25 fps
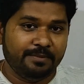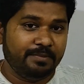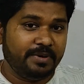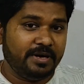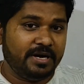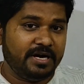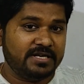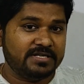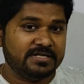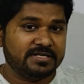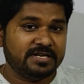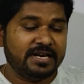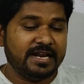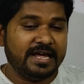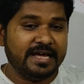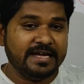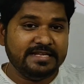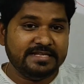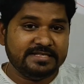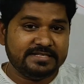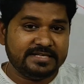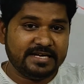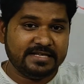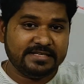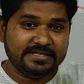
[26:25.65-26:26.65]
First
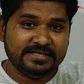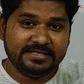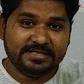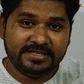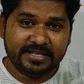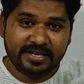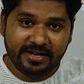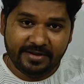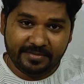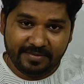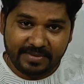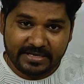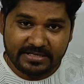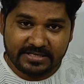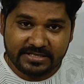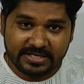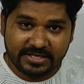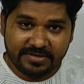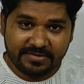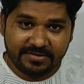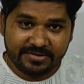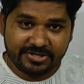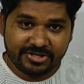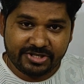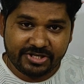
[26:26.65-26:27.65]
line charge is 3 mass
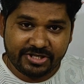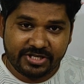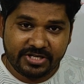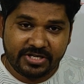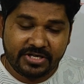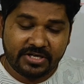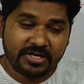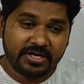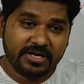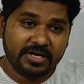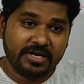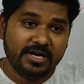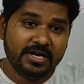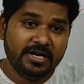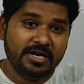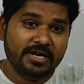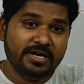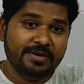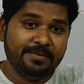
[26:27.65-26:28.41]
derivation.